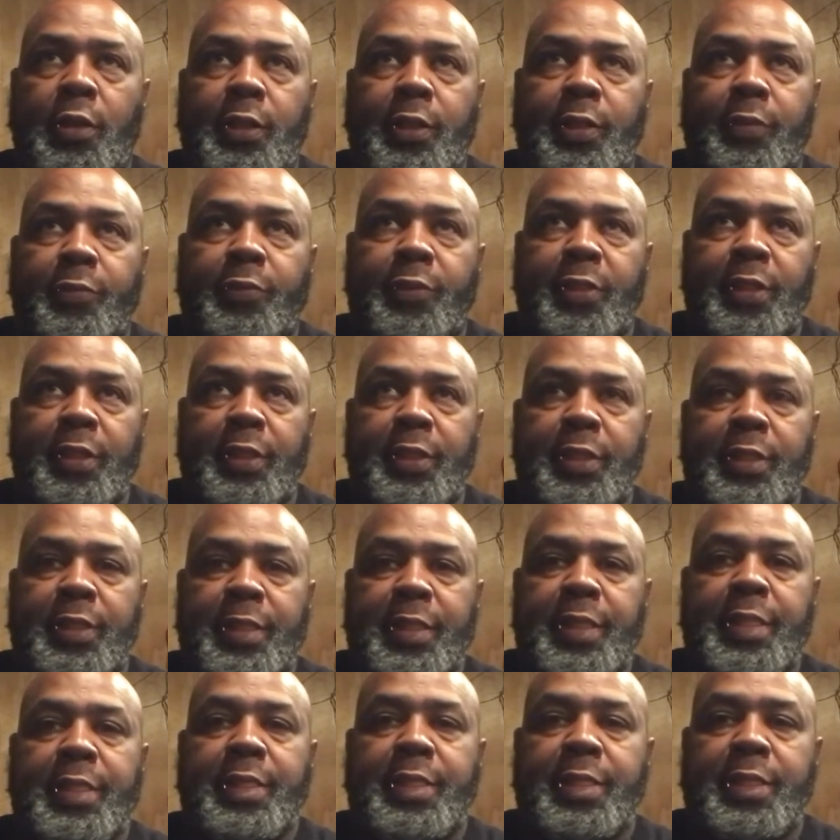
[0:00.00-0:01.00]
of the
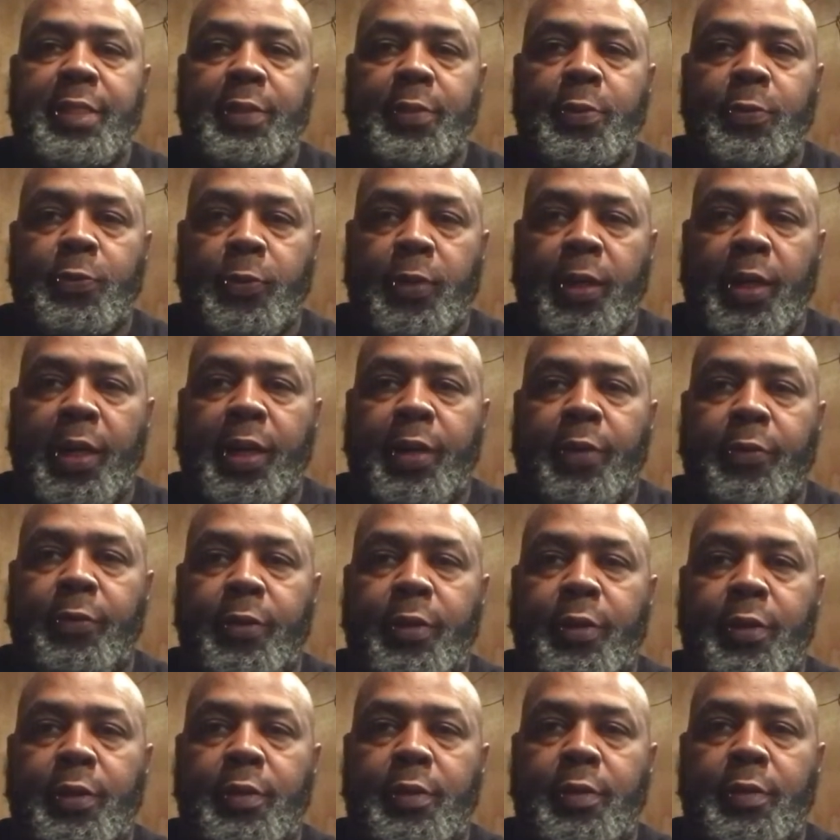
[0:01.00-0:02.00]
DC
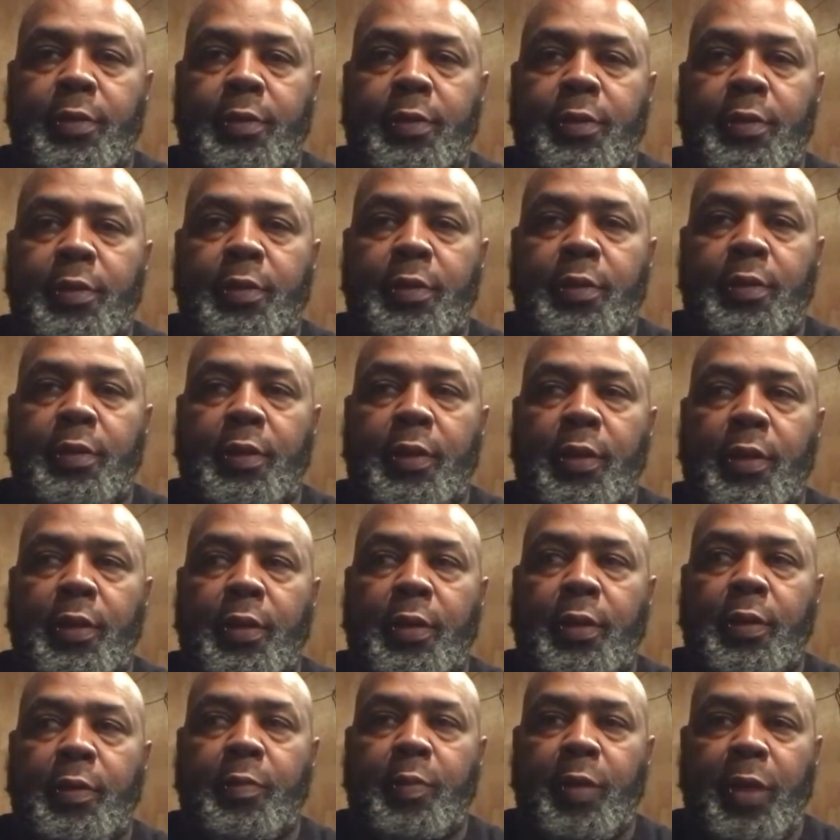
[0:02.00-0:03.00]
wiring
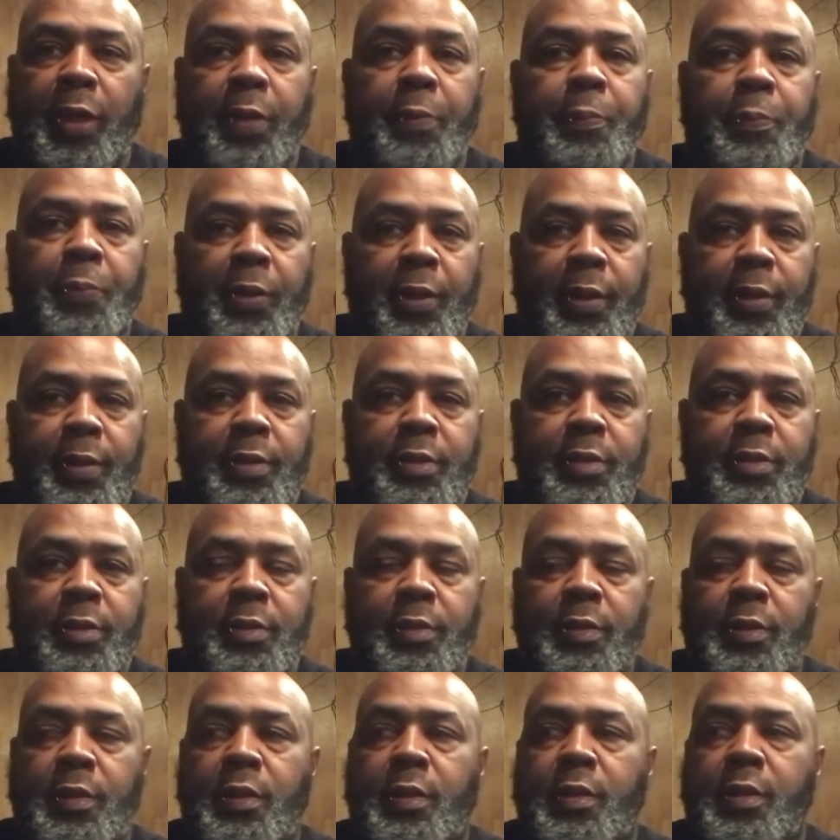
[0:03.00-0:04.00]
uh, in place.
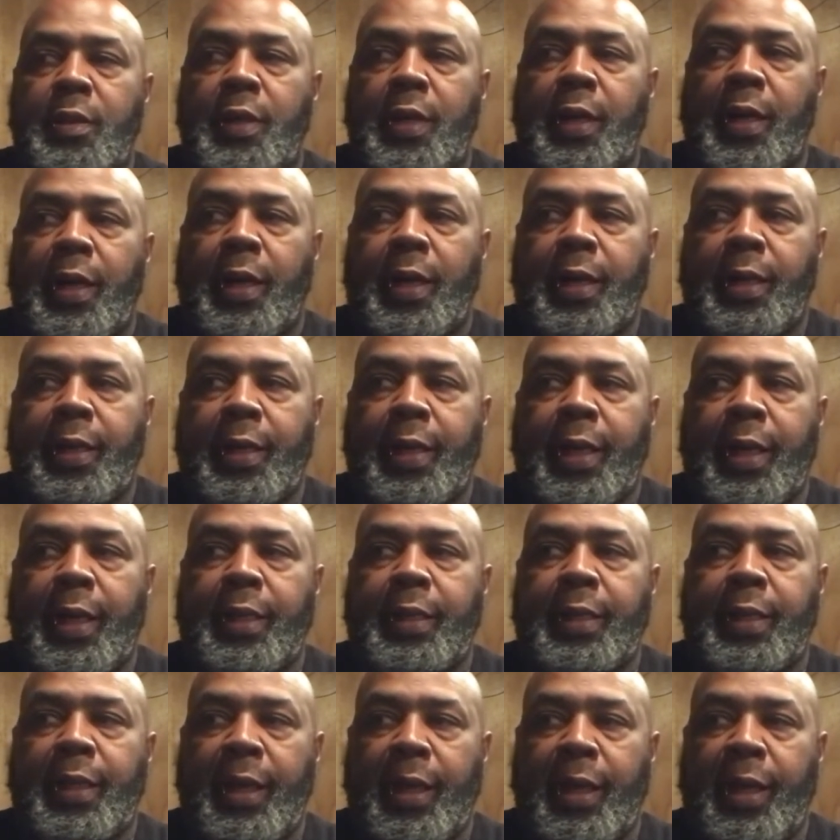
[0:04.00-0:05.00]
I
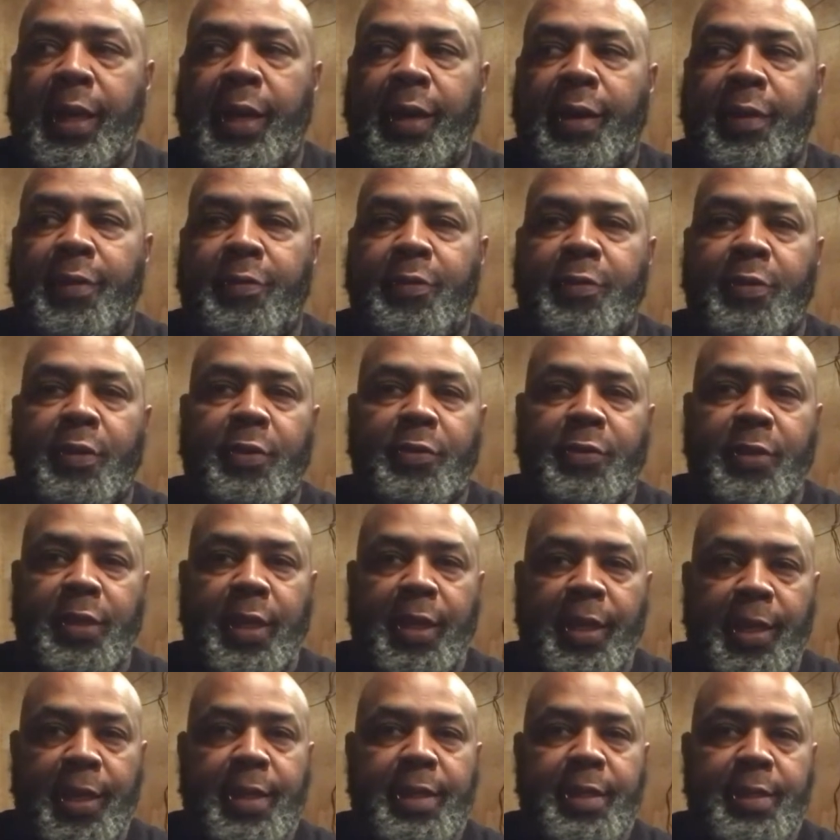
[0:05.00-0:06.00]
got half of the
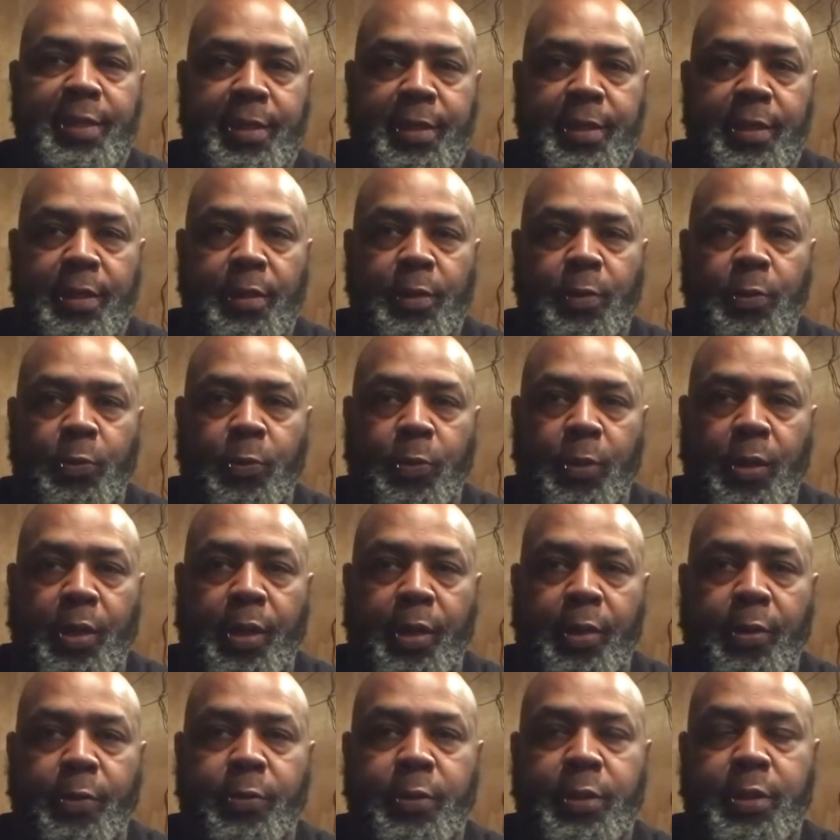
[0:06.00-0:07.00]
AC
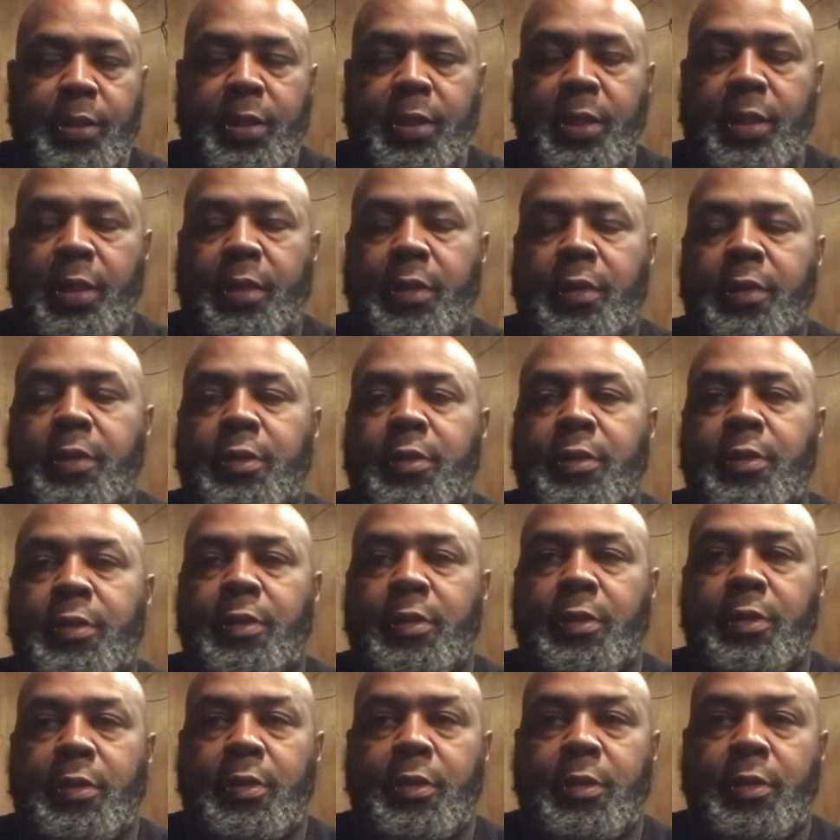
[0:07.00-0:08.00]
wiring done,
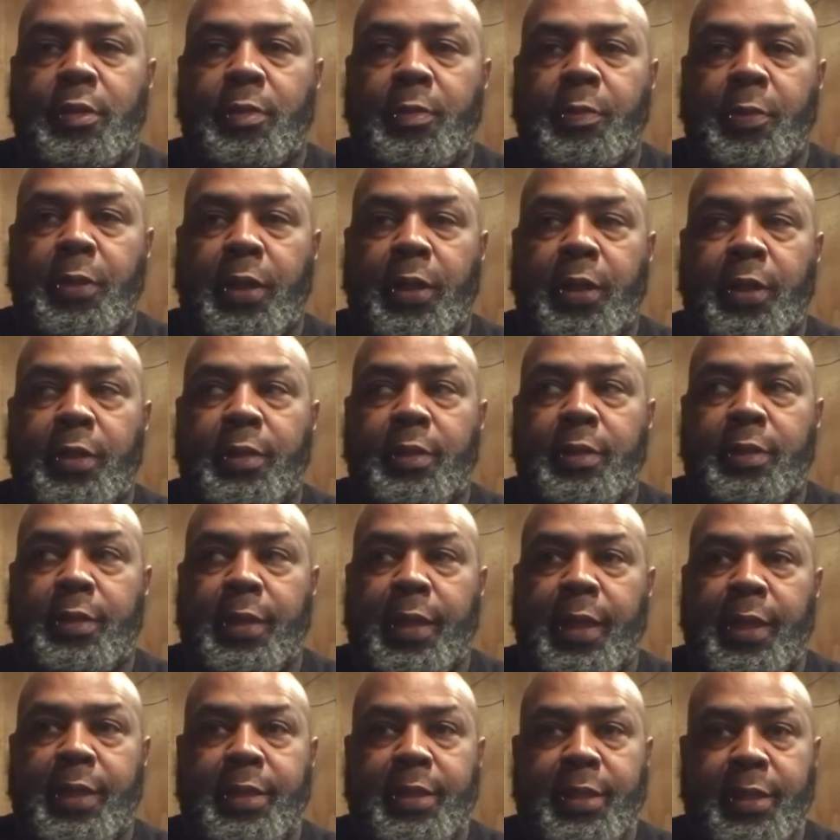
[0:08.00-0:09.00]
but
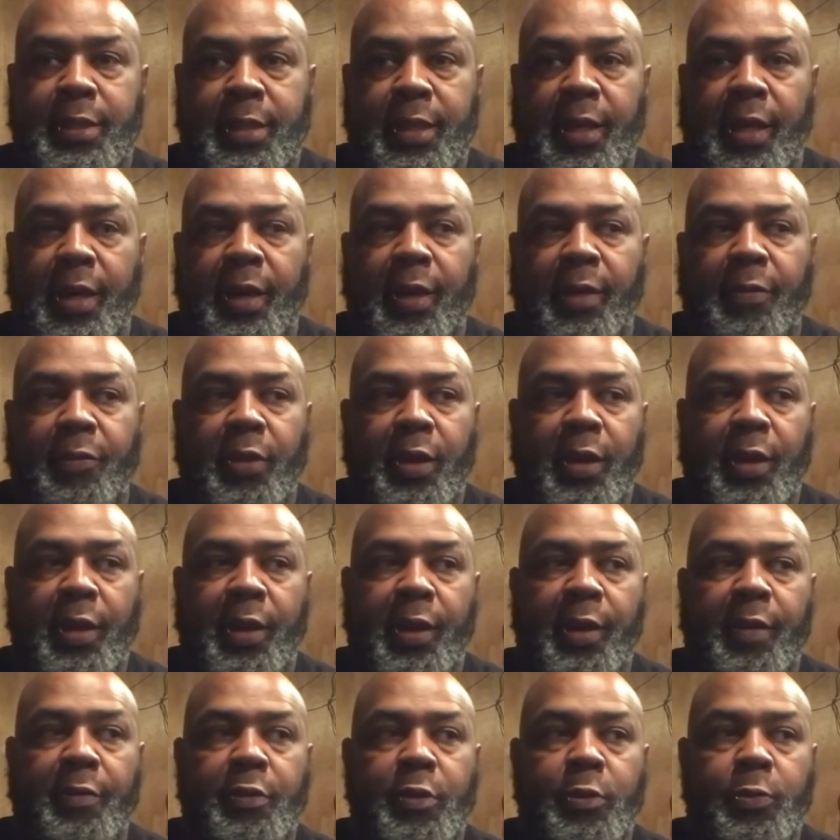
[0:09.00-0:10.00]
that's just half. I
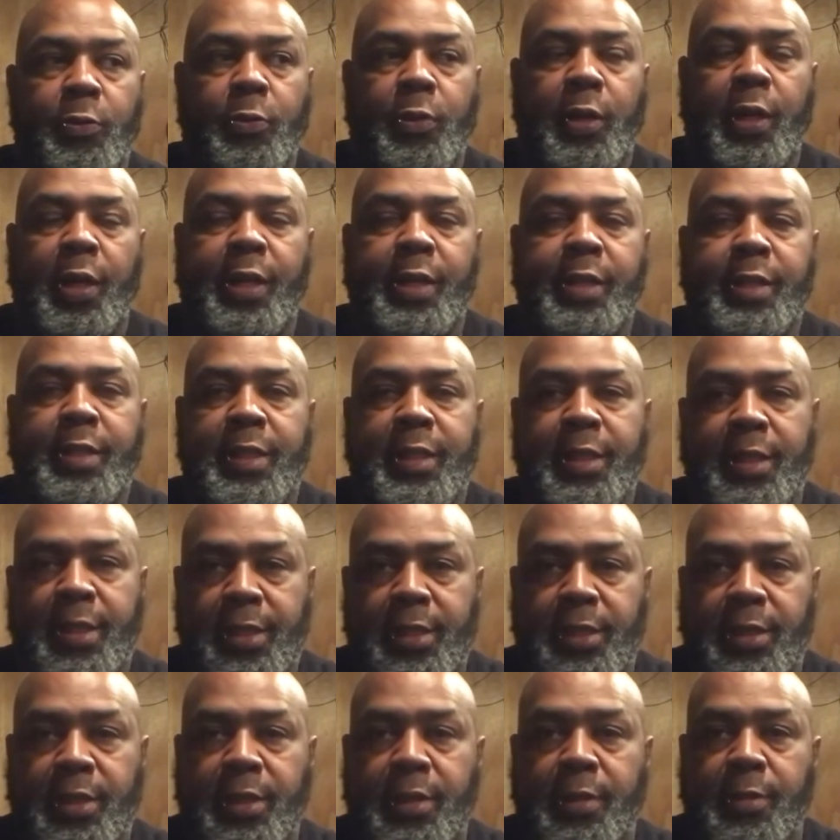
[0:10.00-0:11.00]
haven't wired the
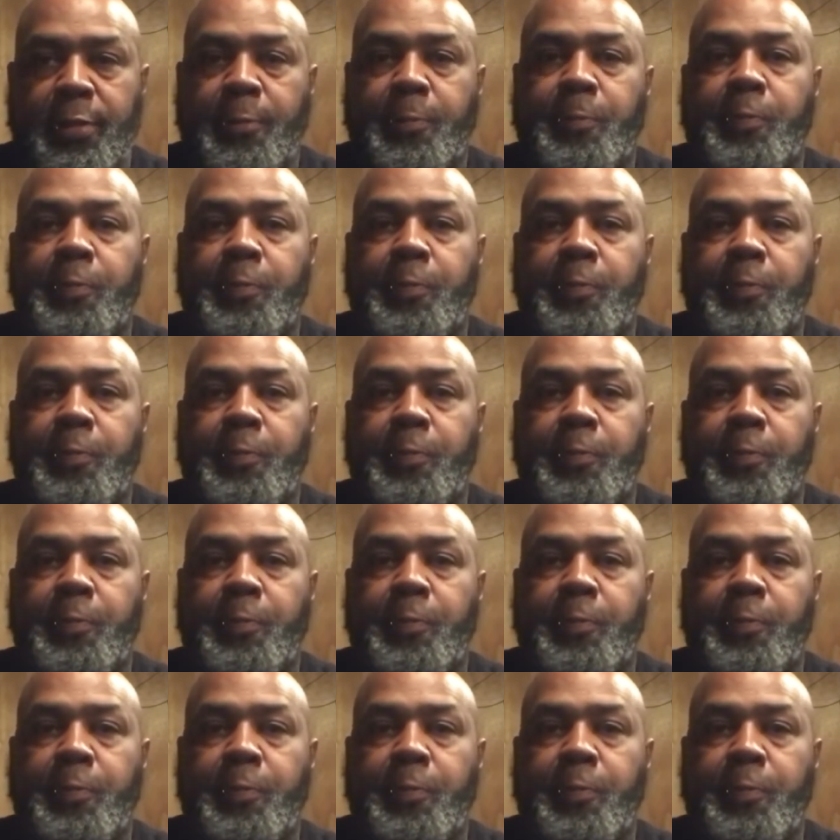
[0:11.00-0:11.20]
kitchen,